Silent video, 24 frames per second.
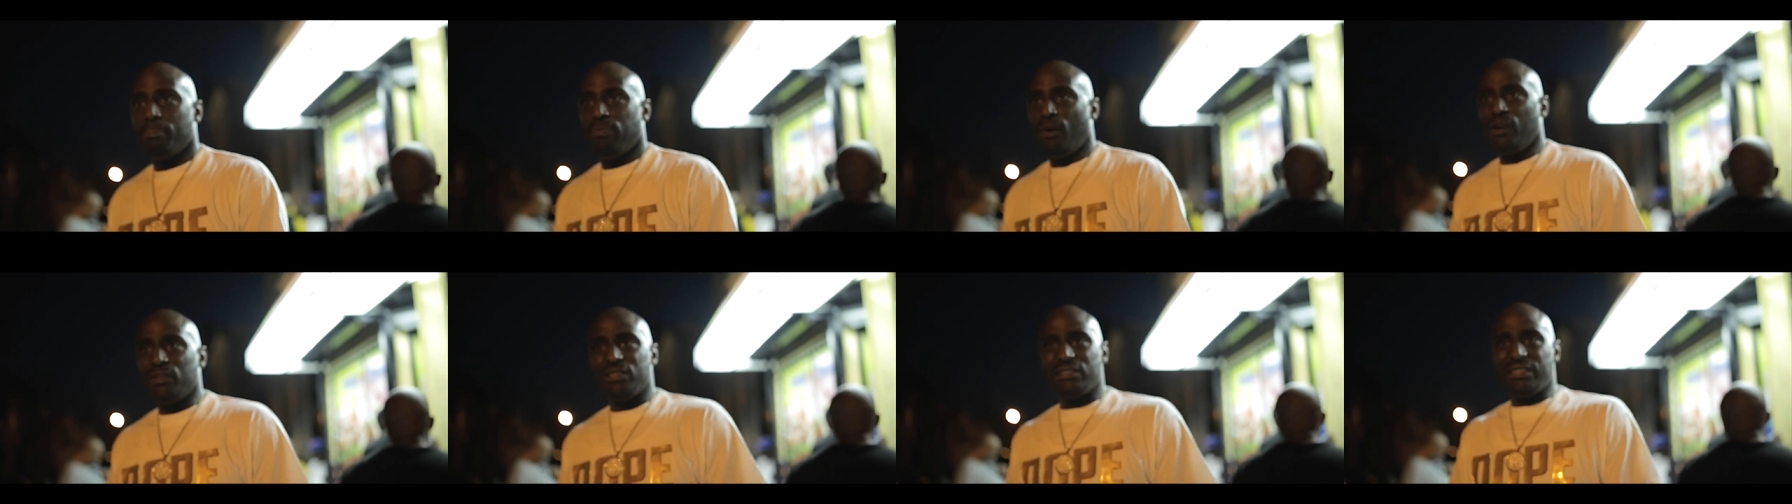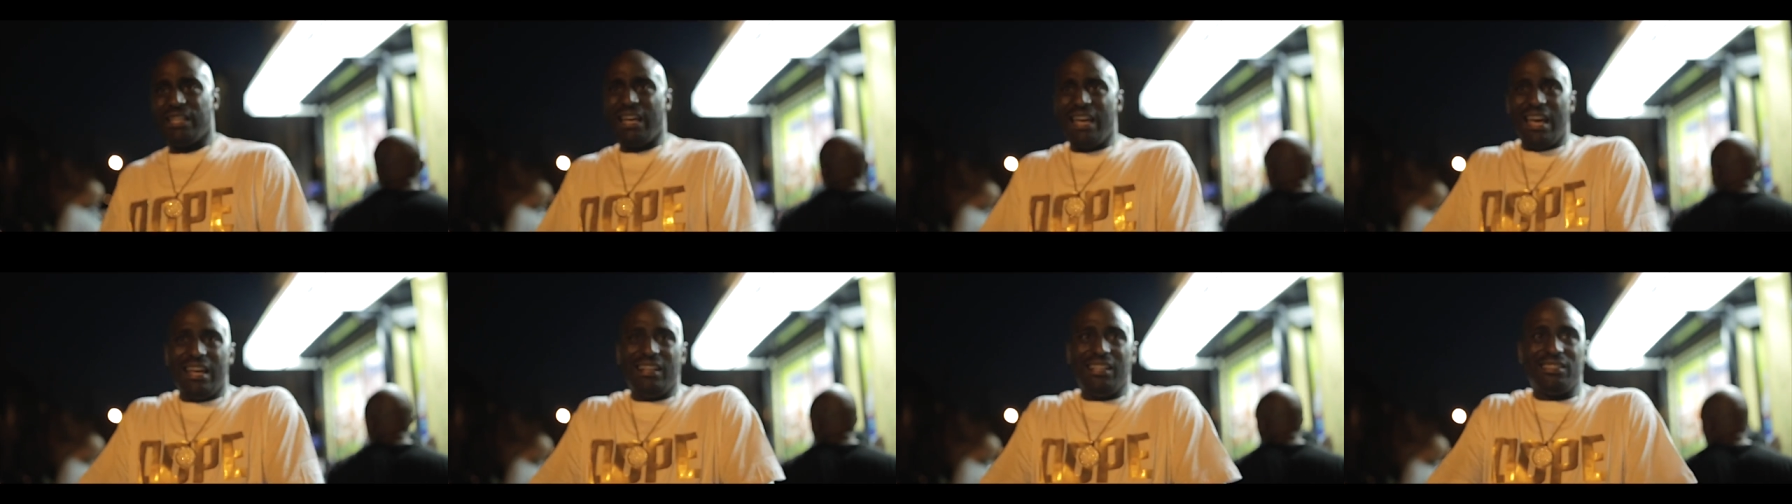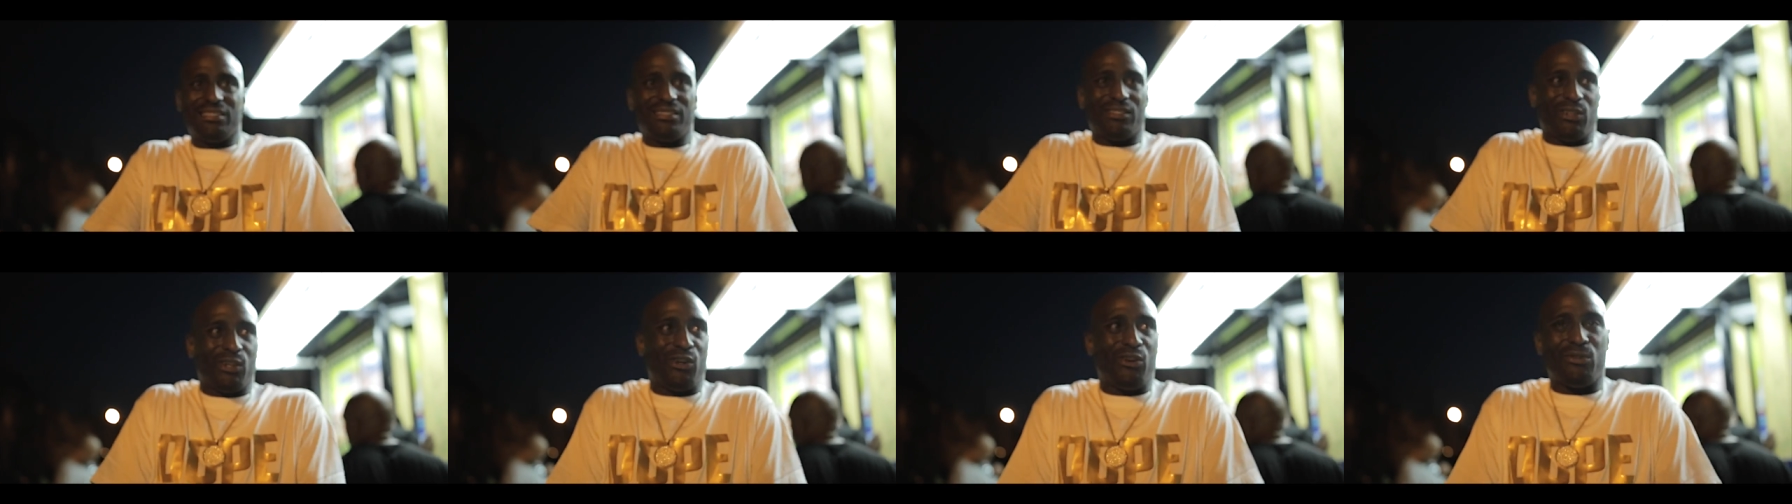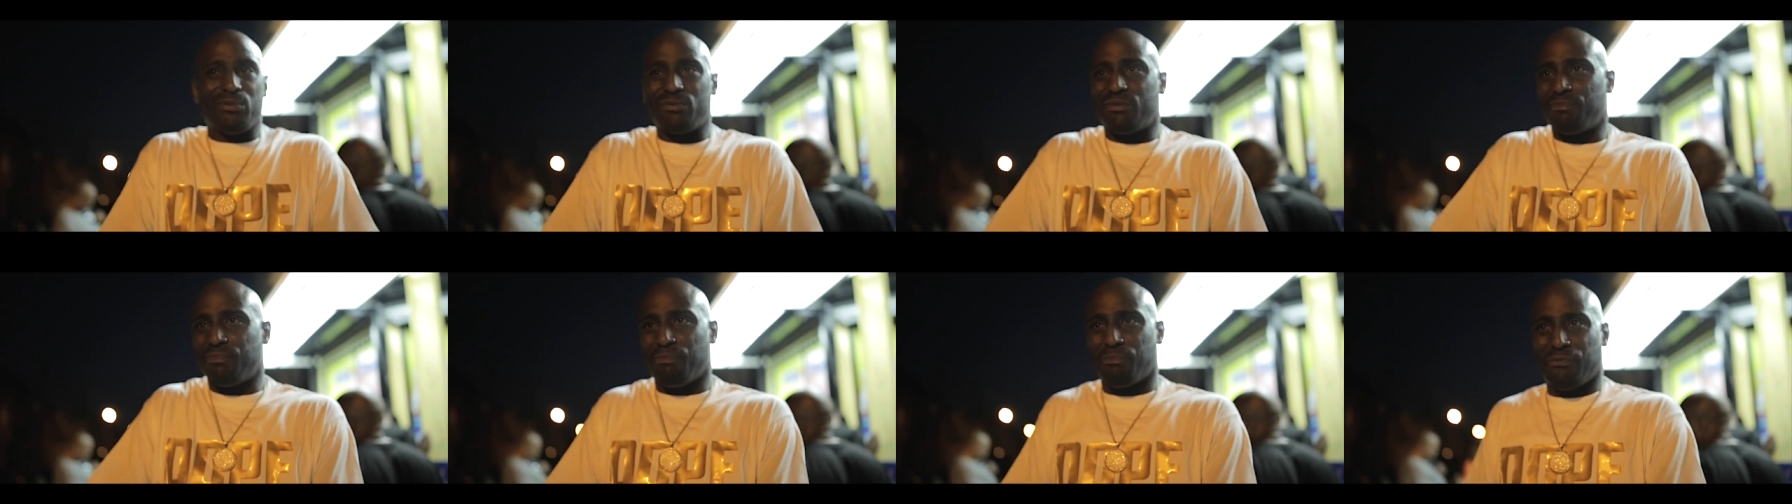Bosses can't have these
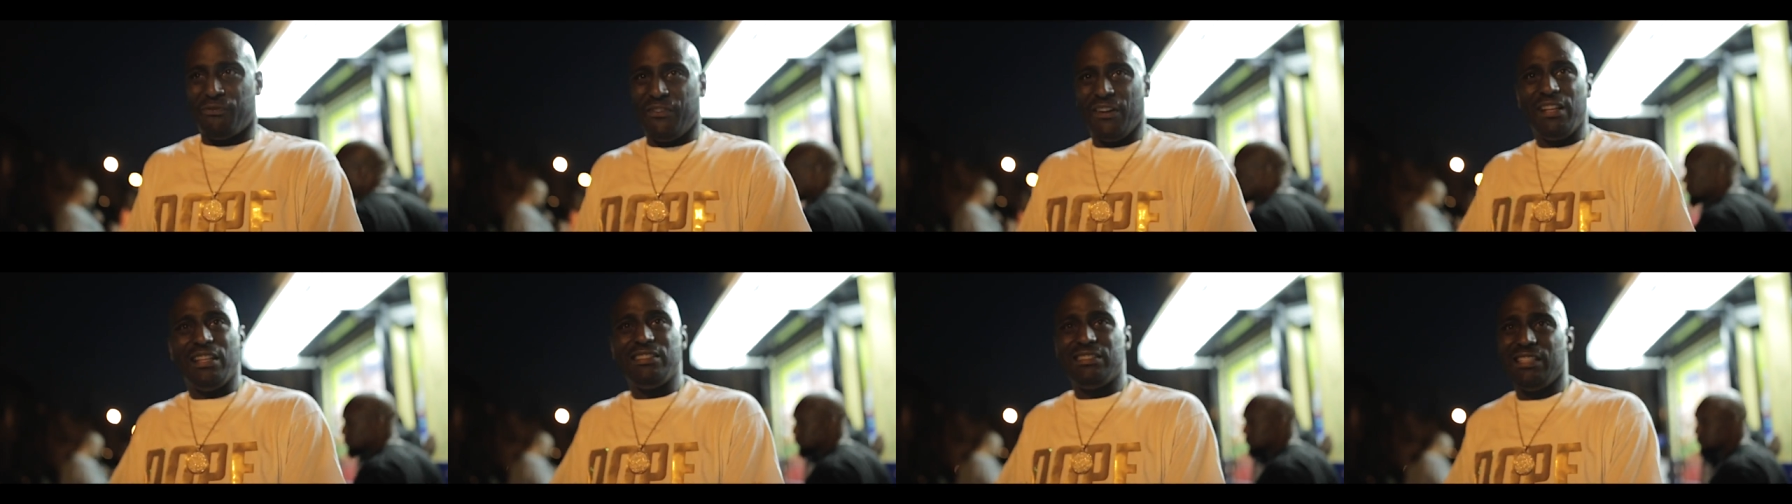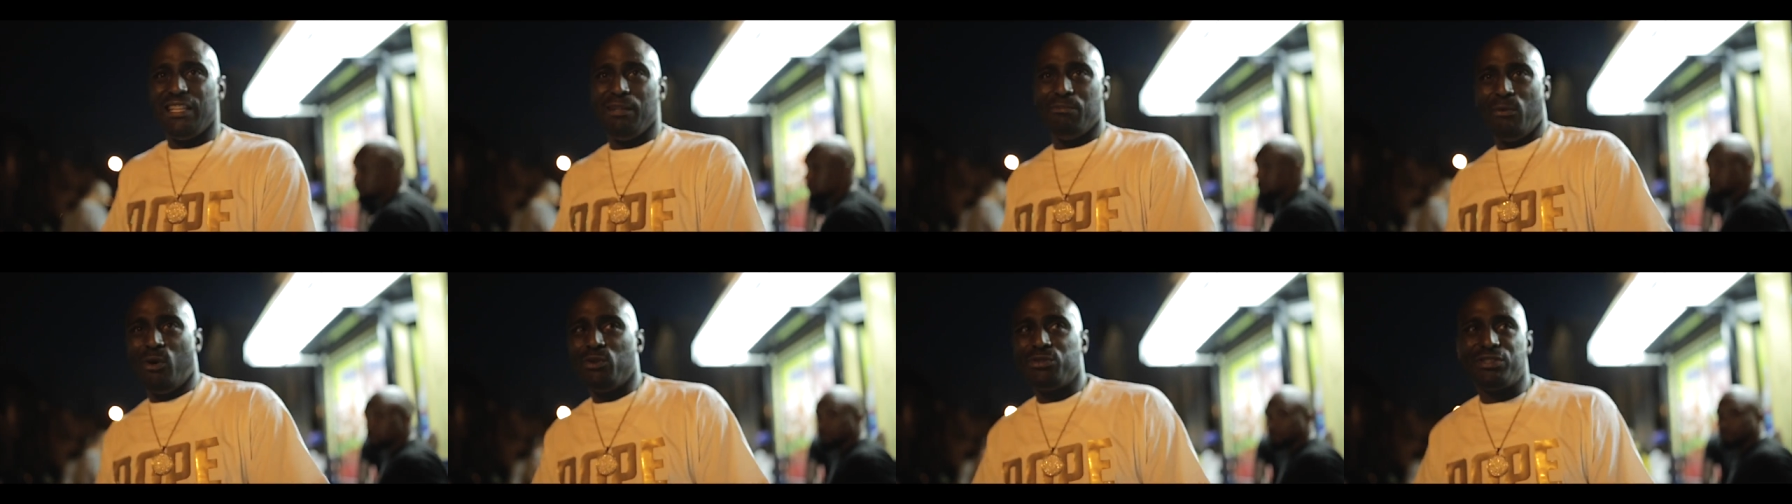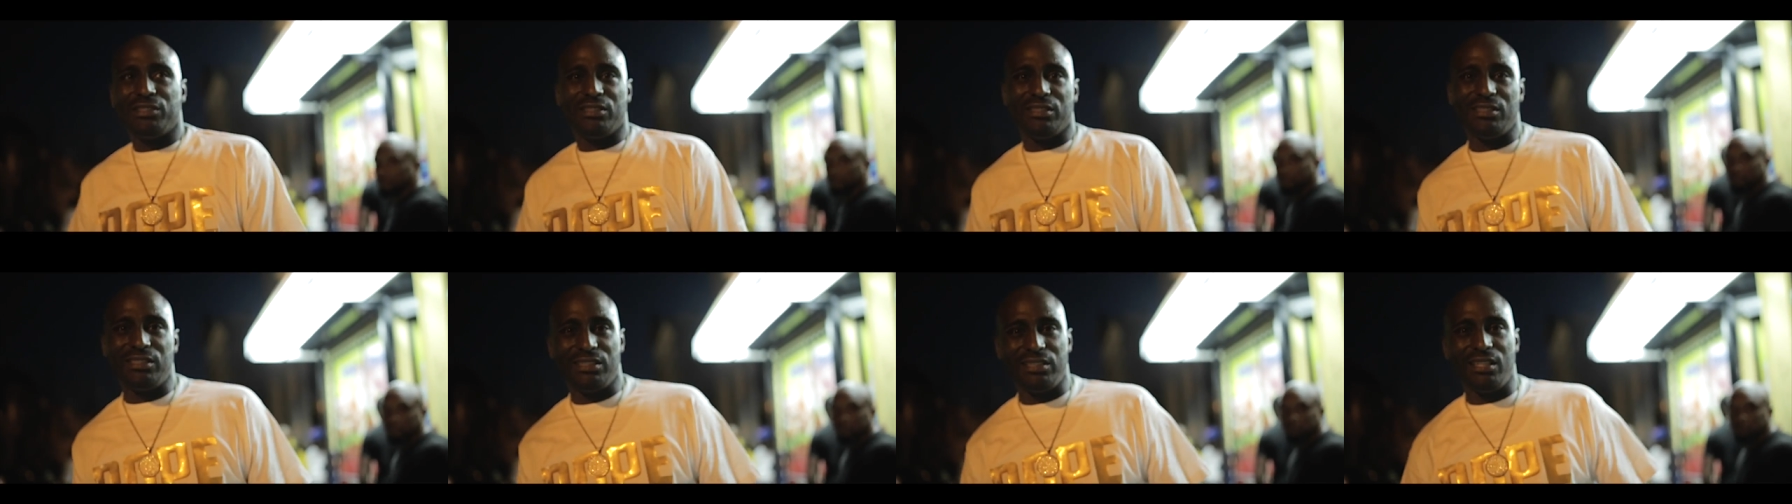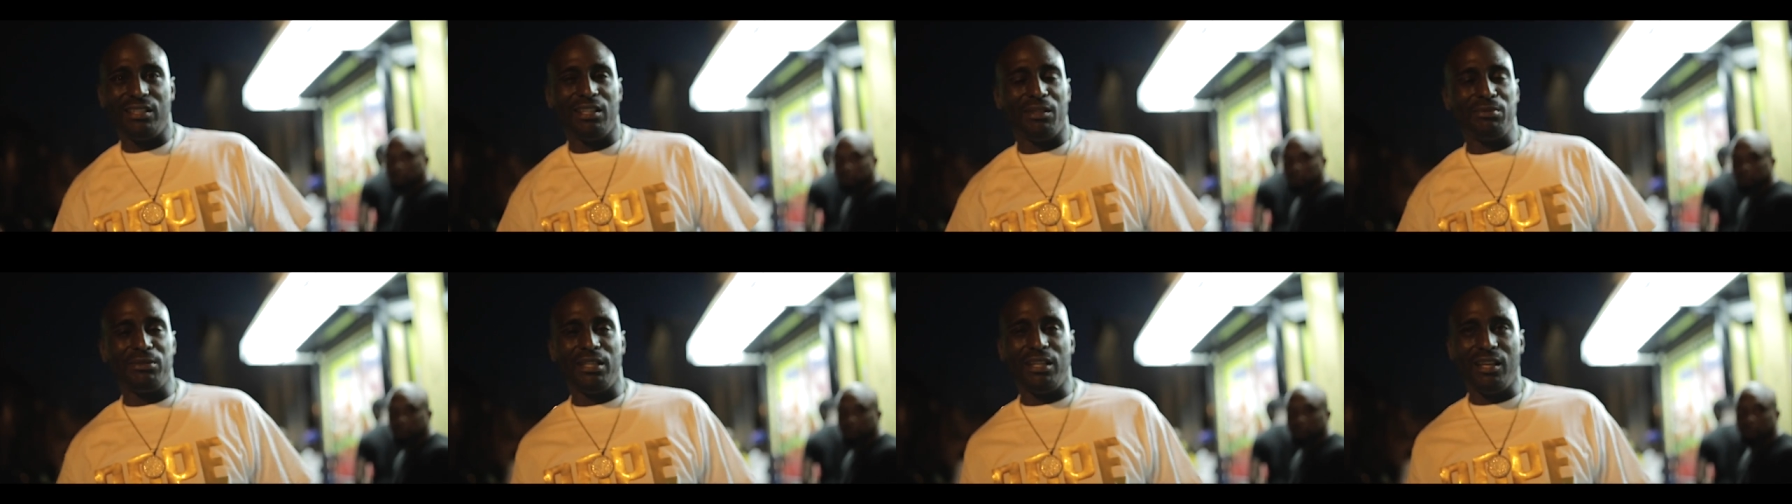girl feelings and emotions and
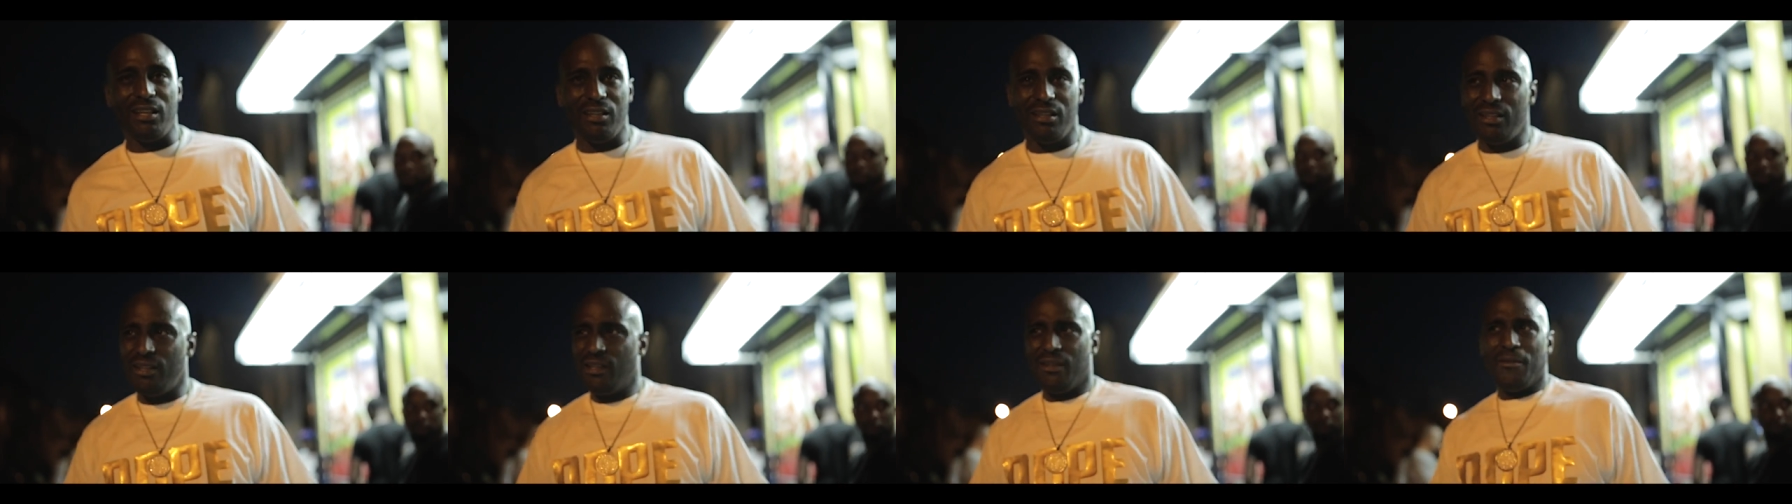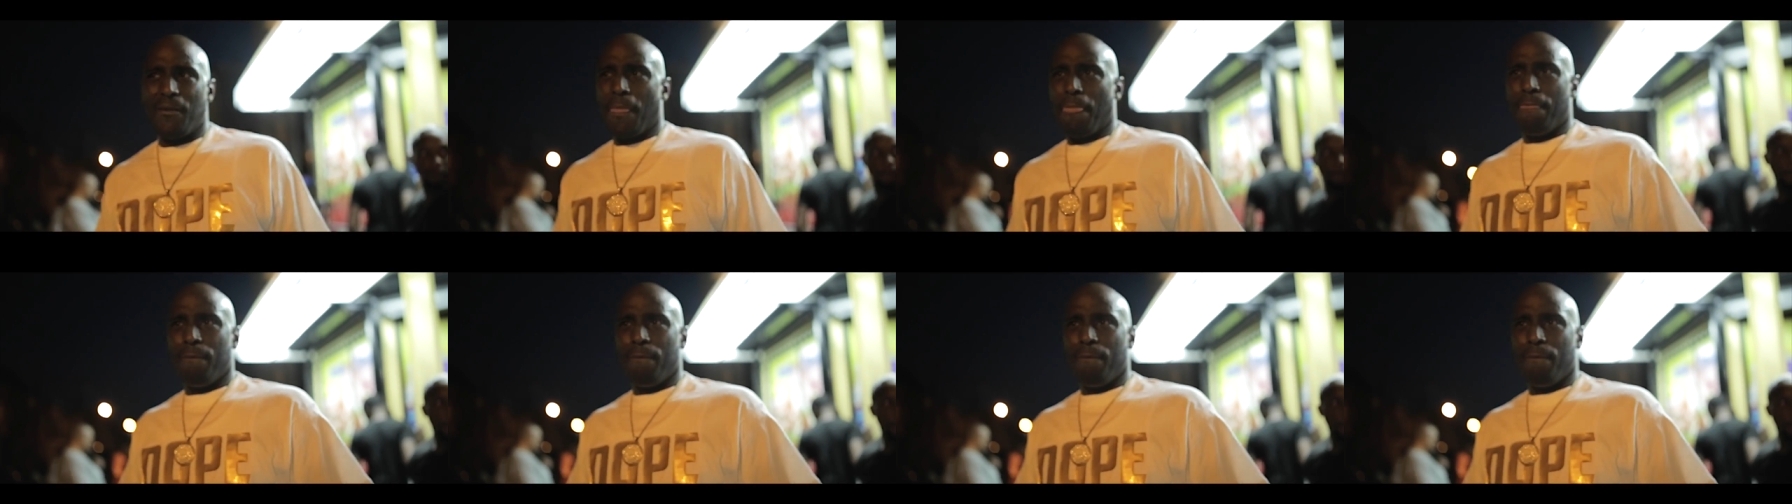shit, you know what I'm saying?